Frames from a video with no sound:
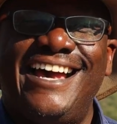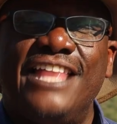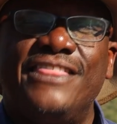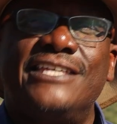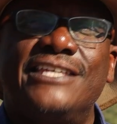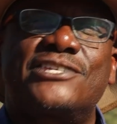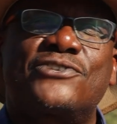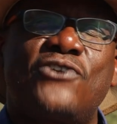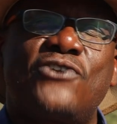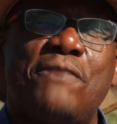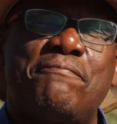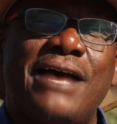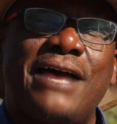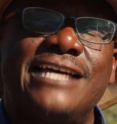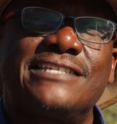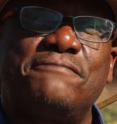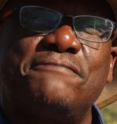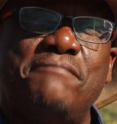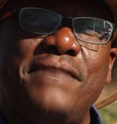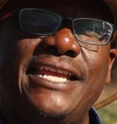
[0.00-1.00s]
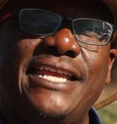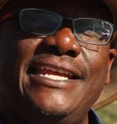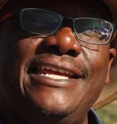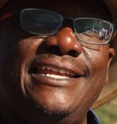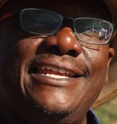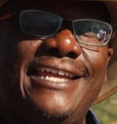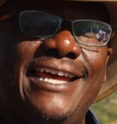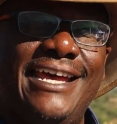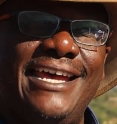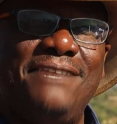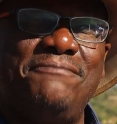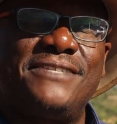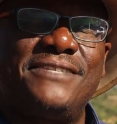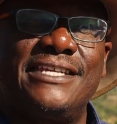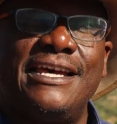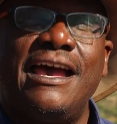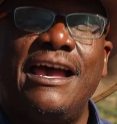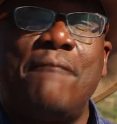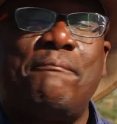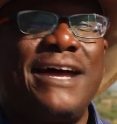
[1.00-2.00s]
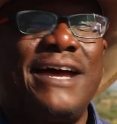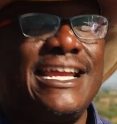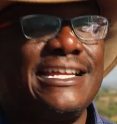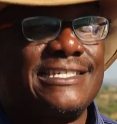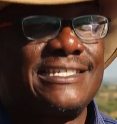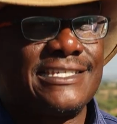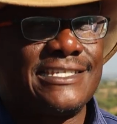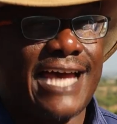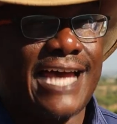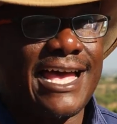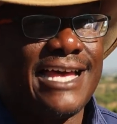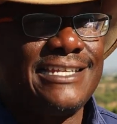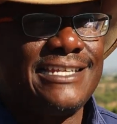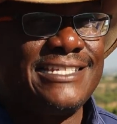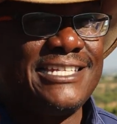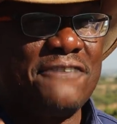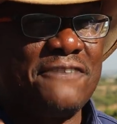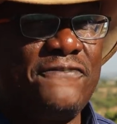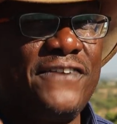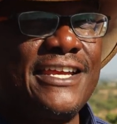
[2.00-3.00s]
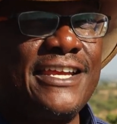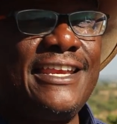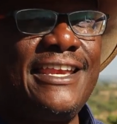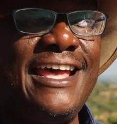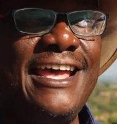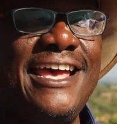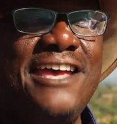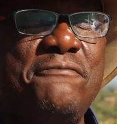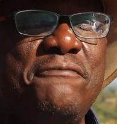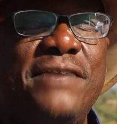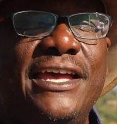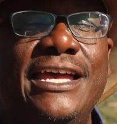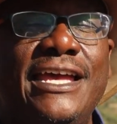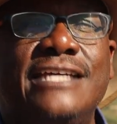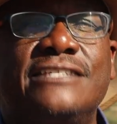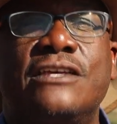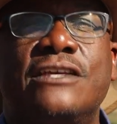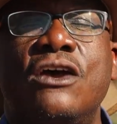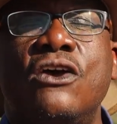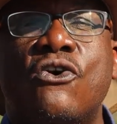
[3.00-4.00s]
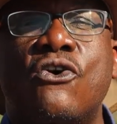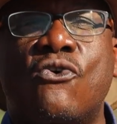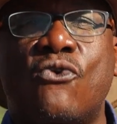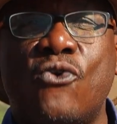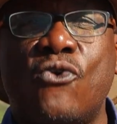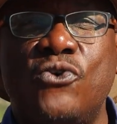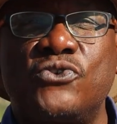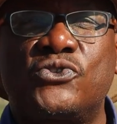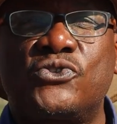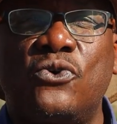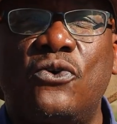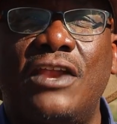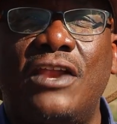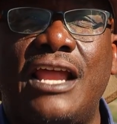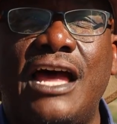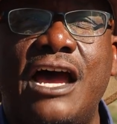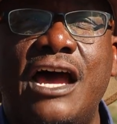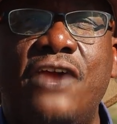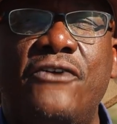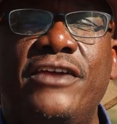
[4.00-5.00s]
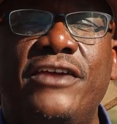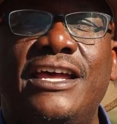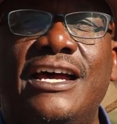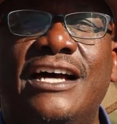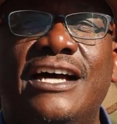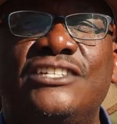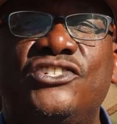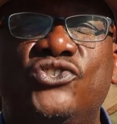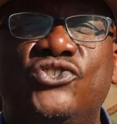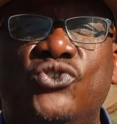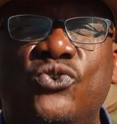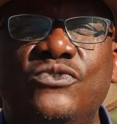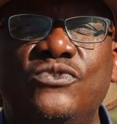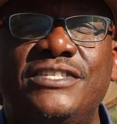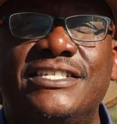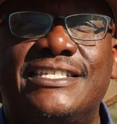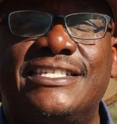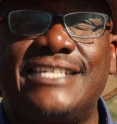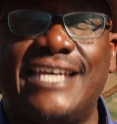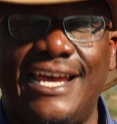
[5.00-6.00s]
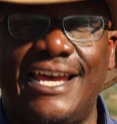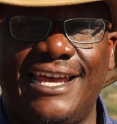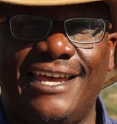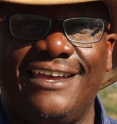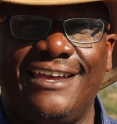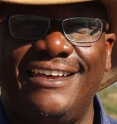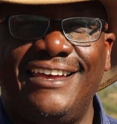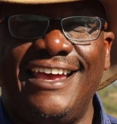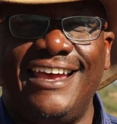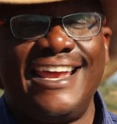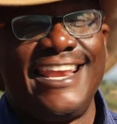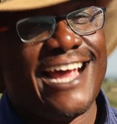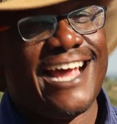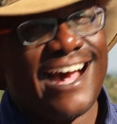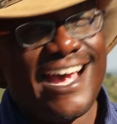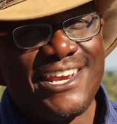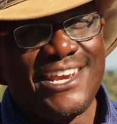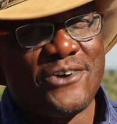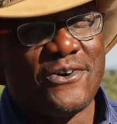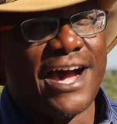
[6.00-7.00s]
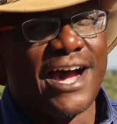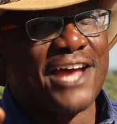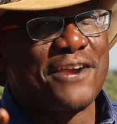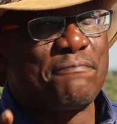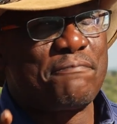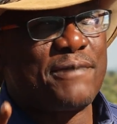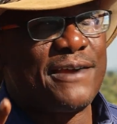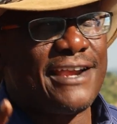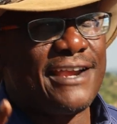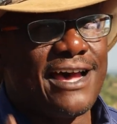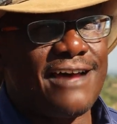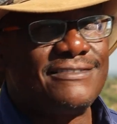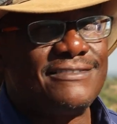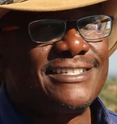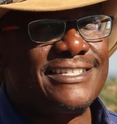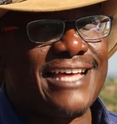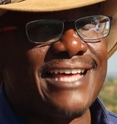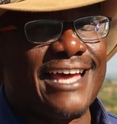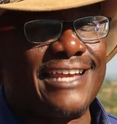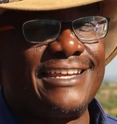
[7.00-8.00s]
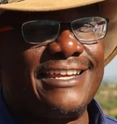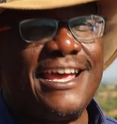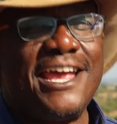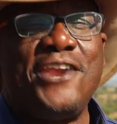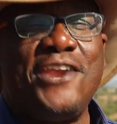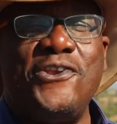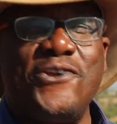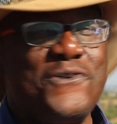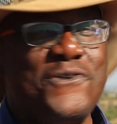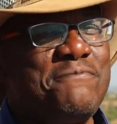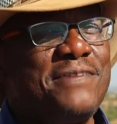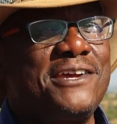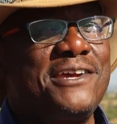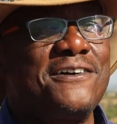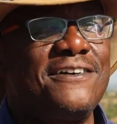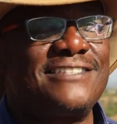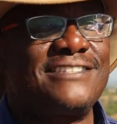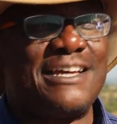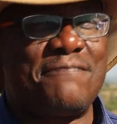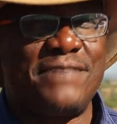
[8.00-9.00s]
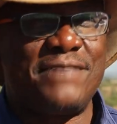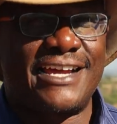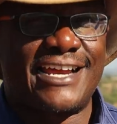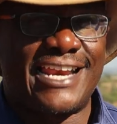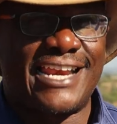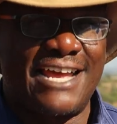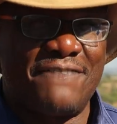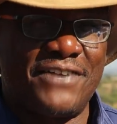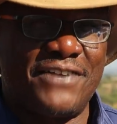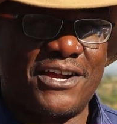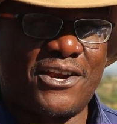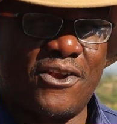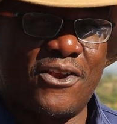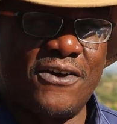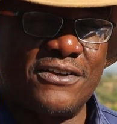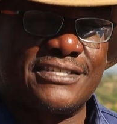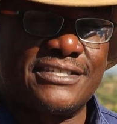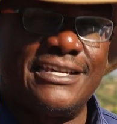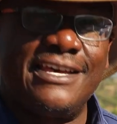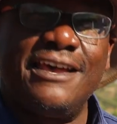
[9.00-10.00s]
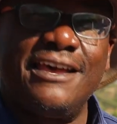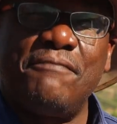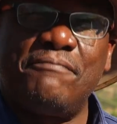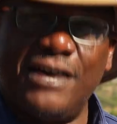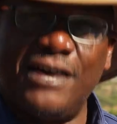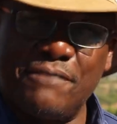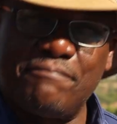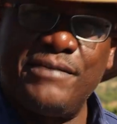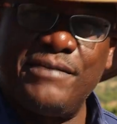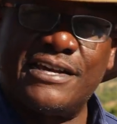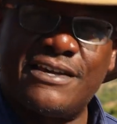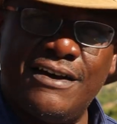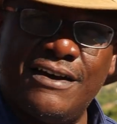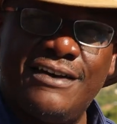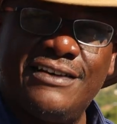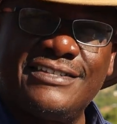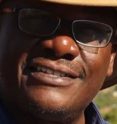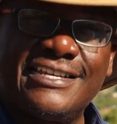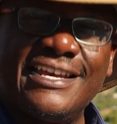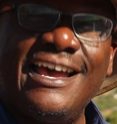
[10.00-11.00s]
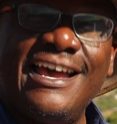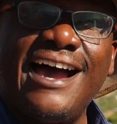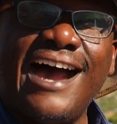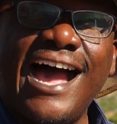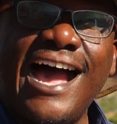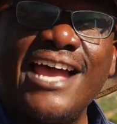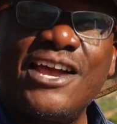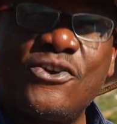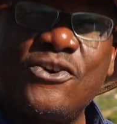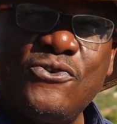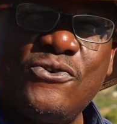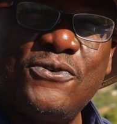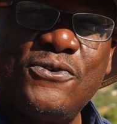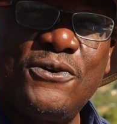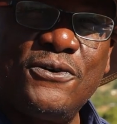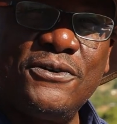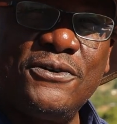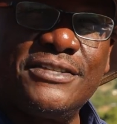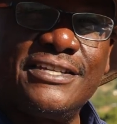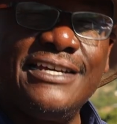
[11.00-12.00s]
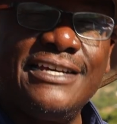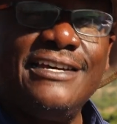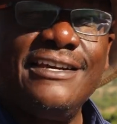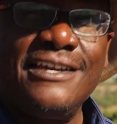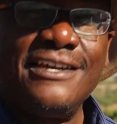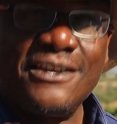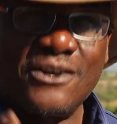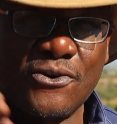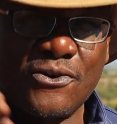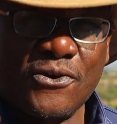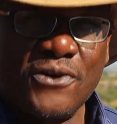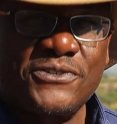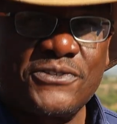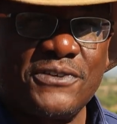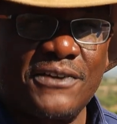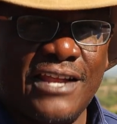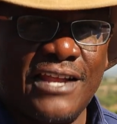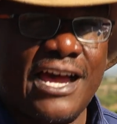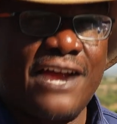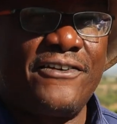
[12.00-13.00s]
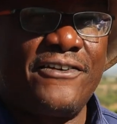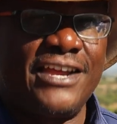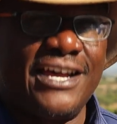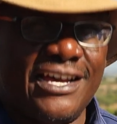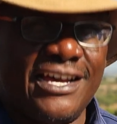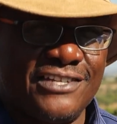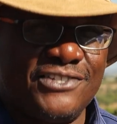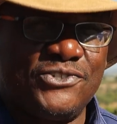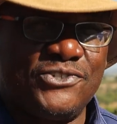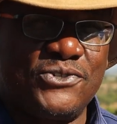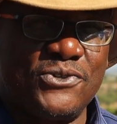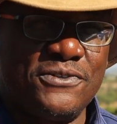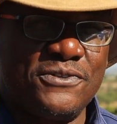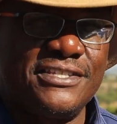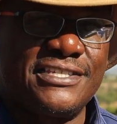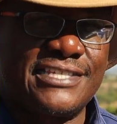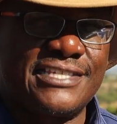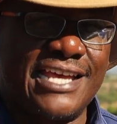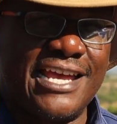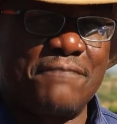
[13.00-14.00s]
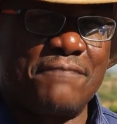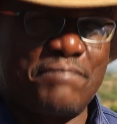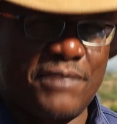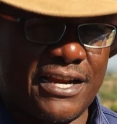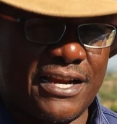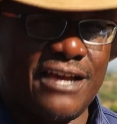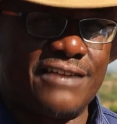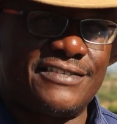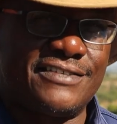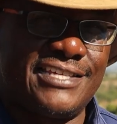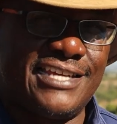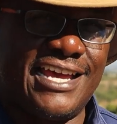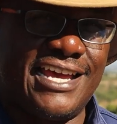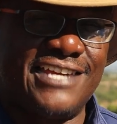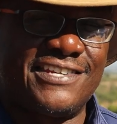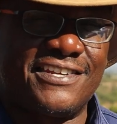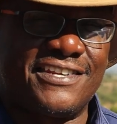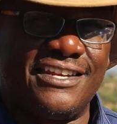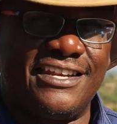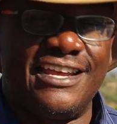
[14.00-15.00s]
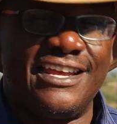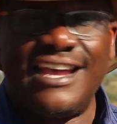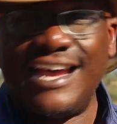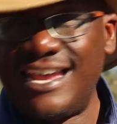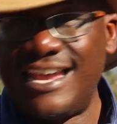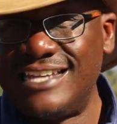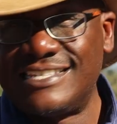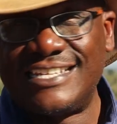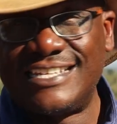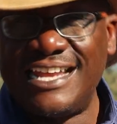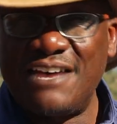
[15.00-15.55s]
This crop has many names, but its scientific name is Crotalaria juncea. Now, I know how to pronounce that, not because I'm a clever clogs, but because I Googled Crotalaria juncea pronunciation, and this